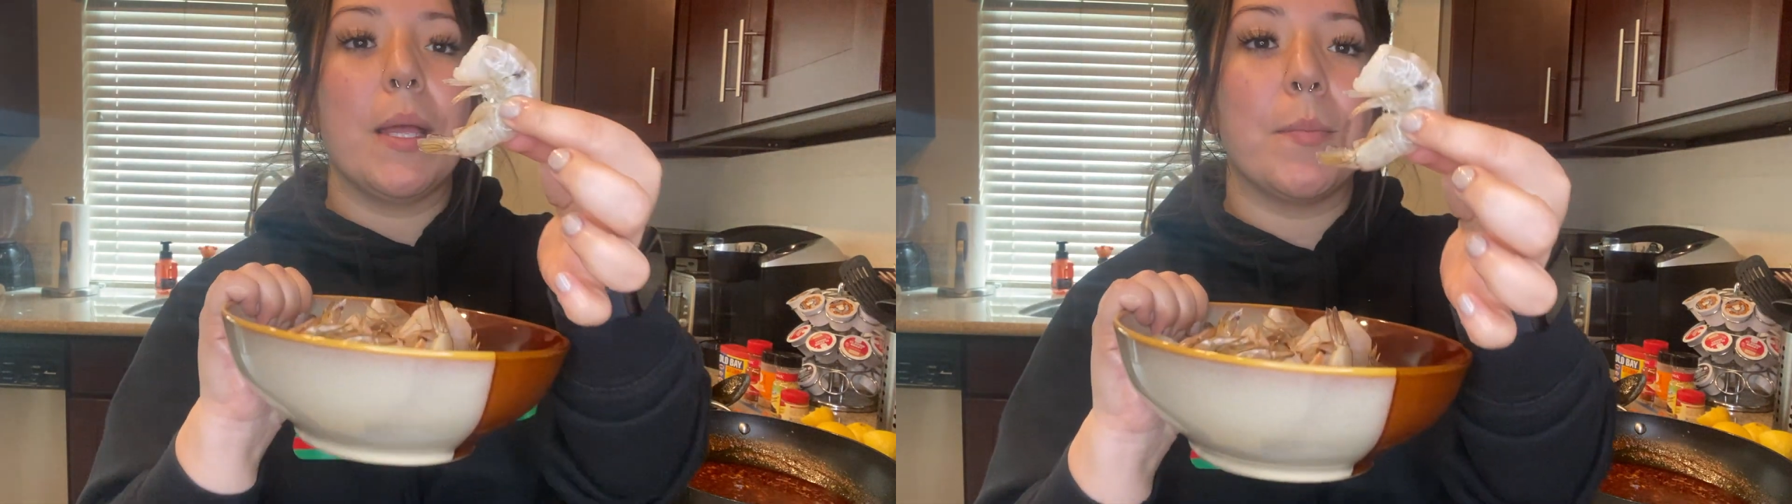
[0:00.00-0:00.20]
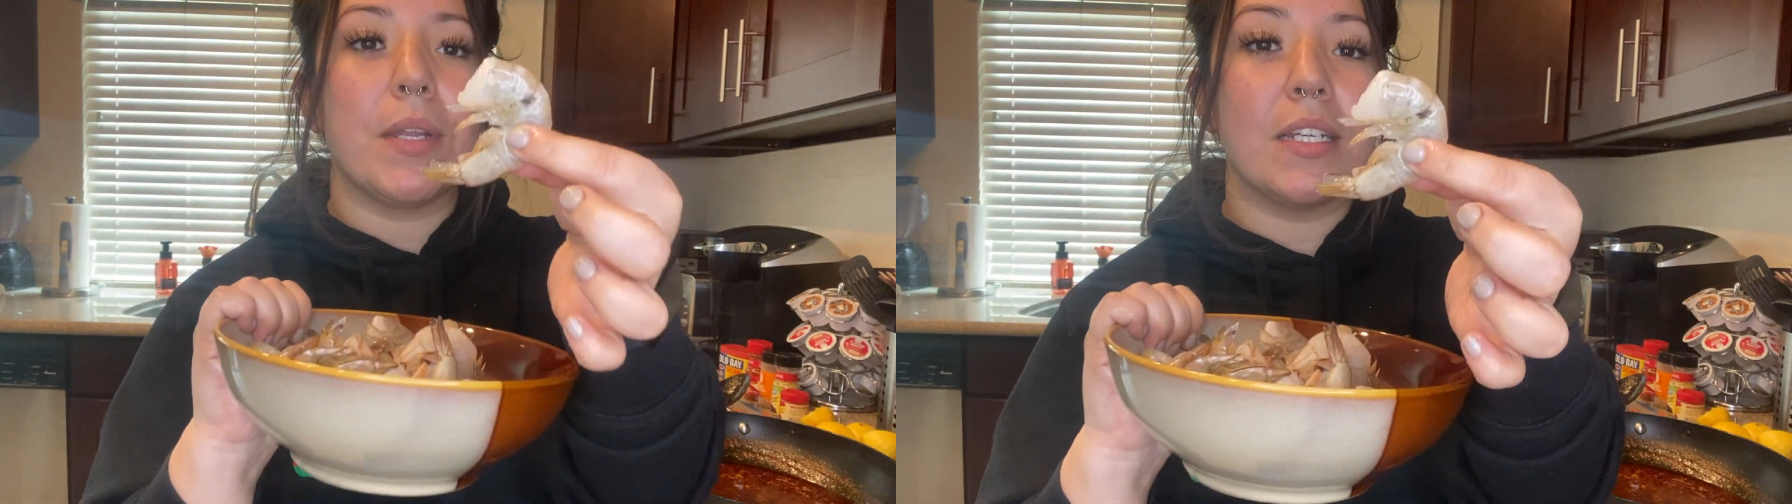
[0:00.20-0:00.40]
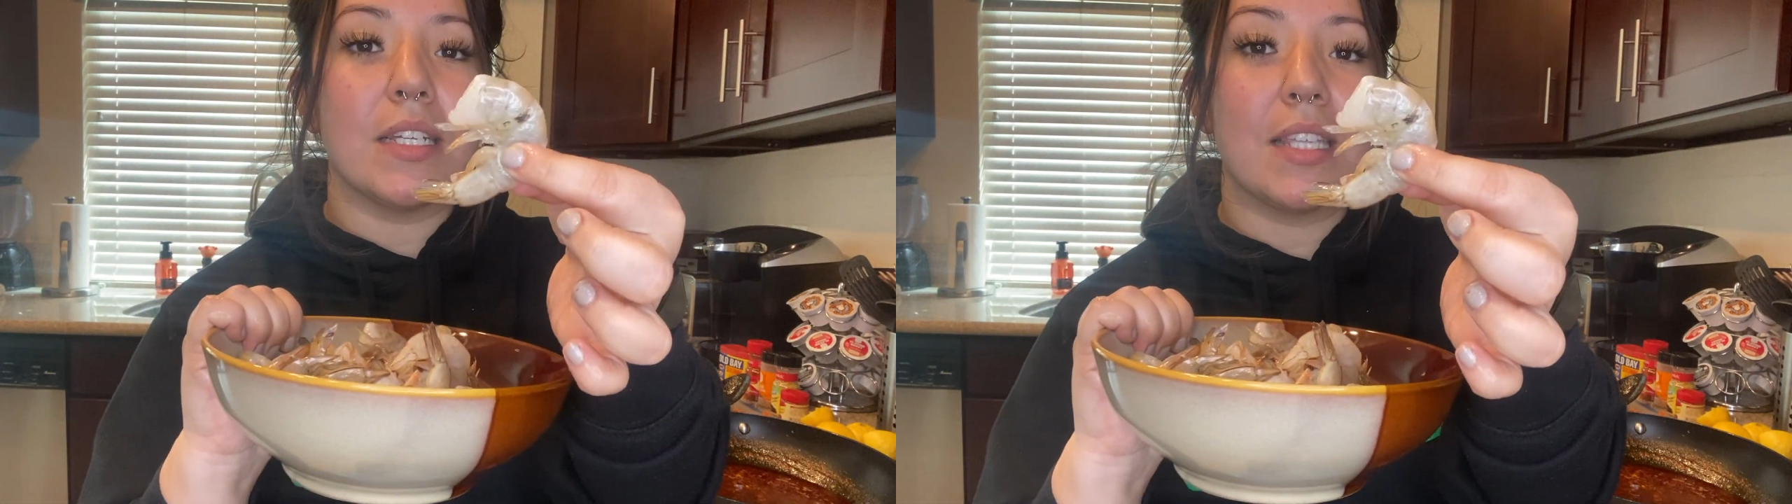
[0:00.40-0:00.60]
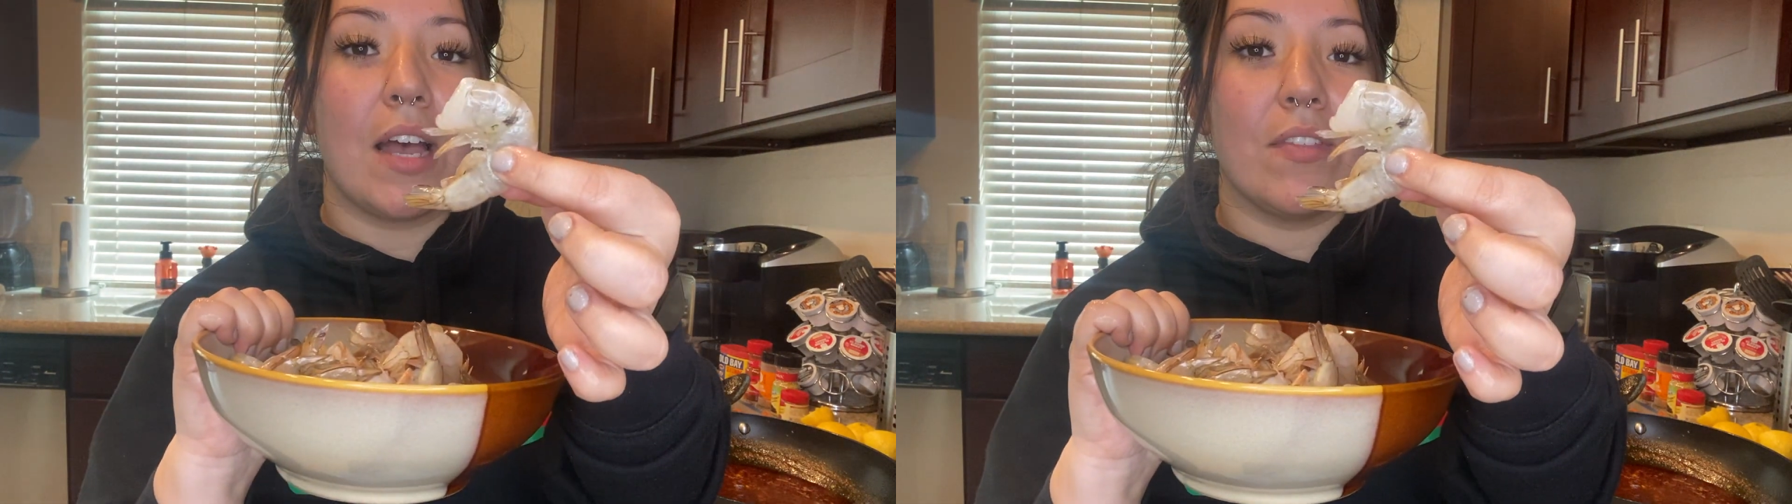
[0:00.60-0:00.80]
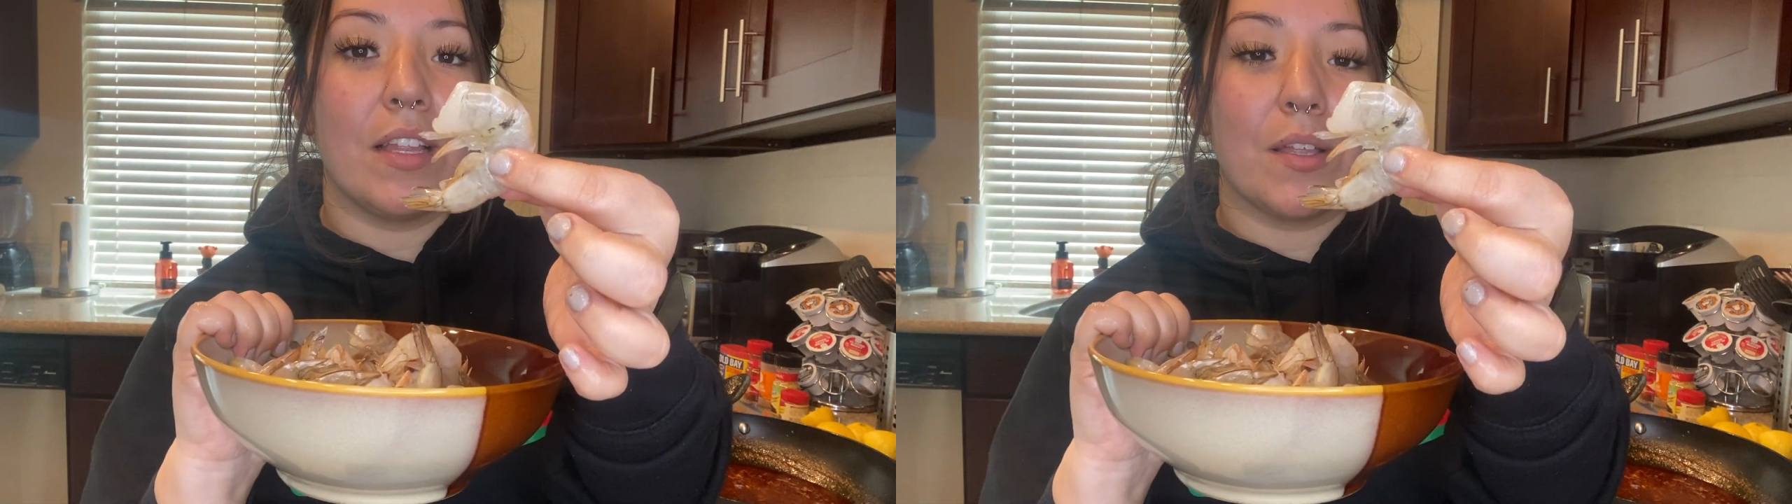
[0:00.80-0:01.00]
but it does
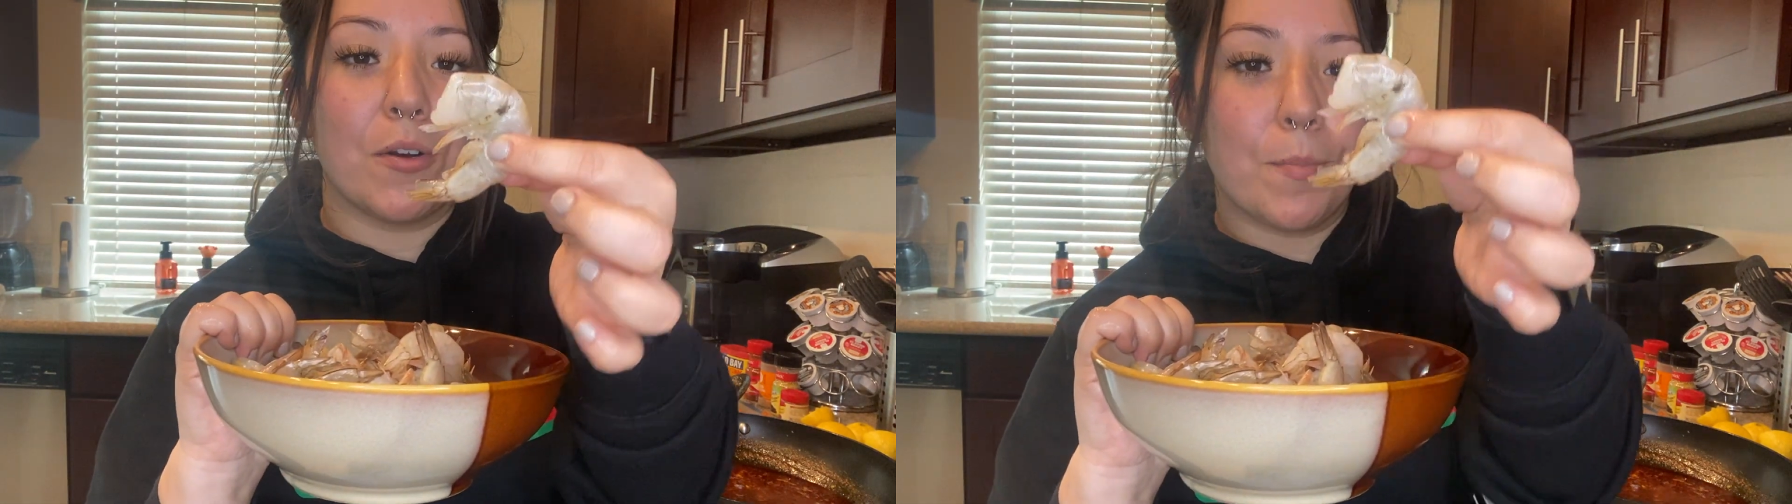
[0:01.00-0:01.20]
have the little